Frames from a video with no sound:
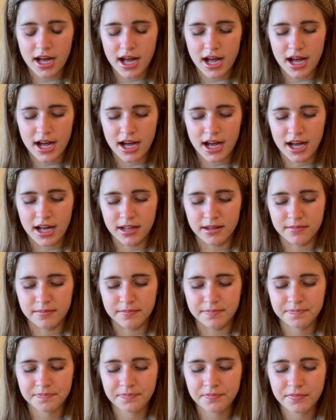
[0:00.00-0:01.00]

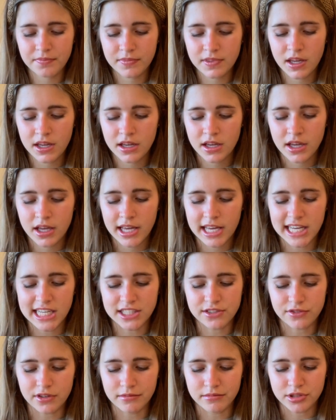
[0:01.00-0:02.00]
um,
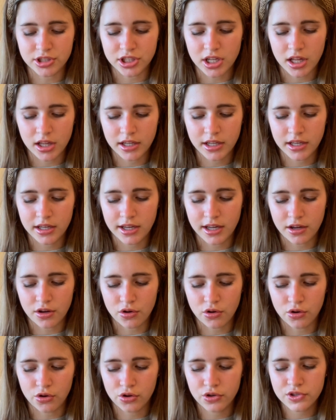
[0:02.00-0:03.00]
is from Shelly
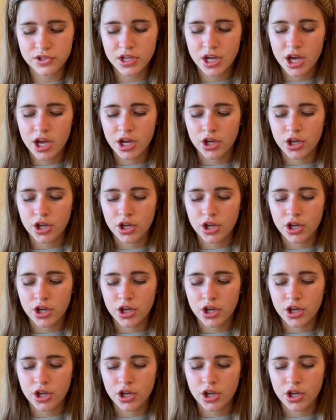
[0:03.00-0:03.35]
Nichols.